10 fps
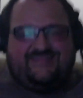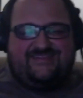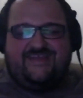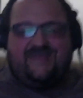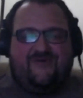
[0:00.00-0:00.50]

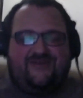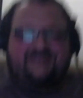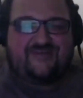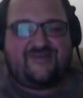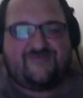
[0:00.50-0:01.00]
thing I want to
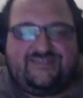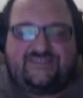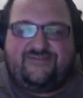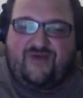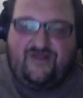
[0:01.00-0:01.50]
talk about. It's
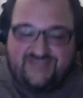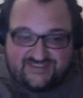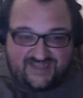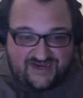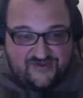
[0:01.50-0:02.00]
the politics
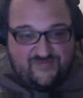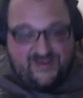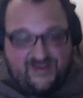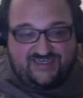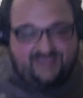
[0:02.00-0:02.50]
that I know the
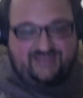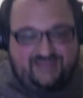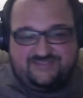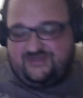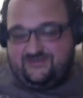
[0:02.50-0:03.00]
best, I guess. But